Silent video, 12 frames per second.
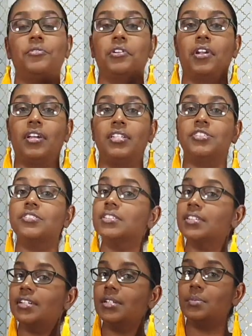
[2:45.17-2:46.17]
you're not
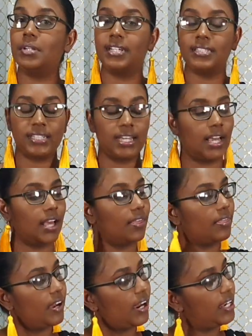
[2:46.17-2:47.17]
interested in the pleat,
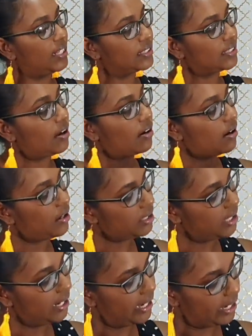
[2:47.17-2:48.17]
there is a cut
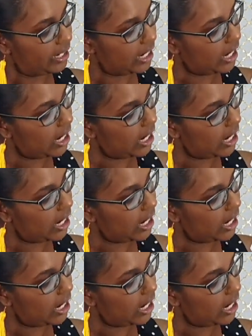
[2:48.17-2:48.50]
line